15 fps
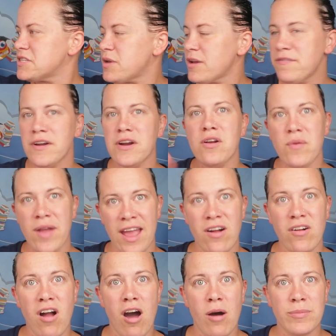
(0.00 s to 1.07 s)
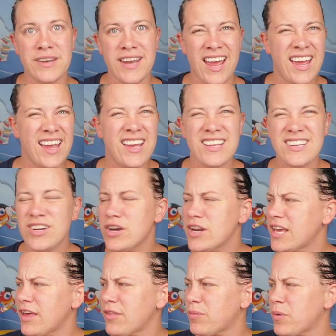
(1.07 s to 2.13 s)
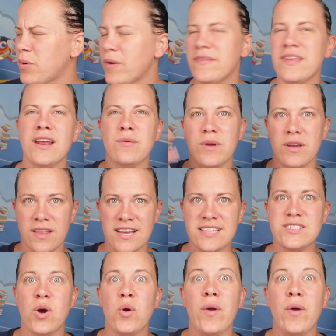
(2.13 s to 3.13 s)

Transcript: So I figured, okay, I'll call them today. Couldn't get through, and then I realized,